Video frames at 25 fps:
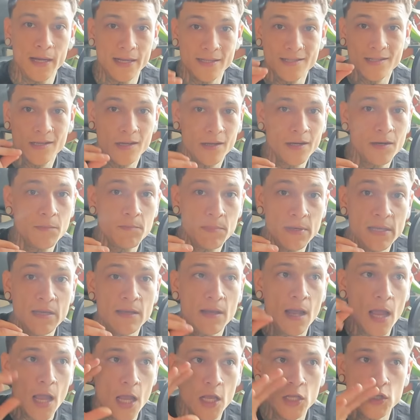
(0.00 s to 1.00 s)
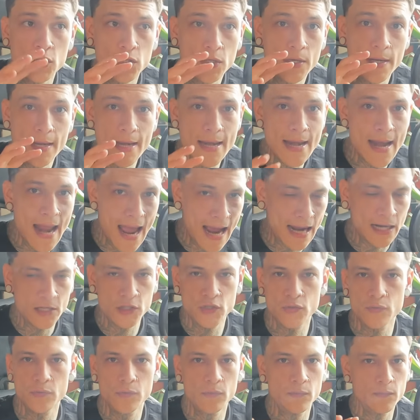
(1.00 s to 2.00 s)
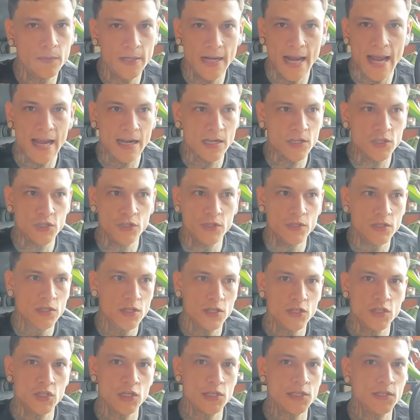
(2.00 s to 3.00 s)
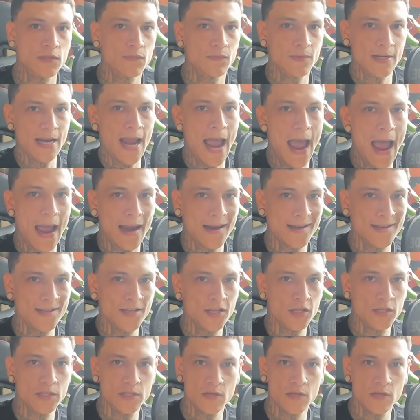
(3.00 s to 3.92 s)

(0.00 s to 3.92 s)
it's going to be natural reaction to just react,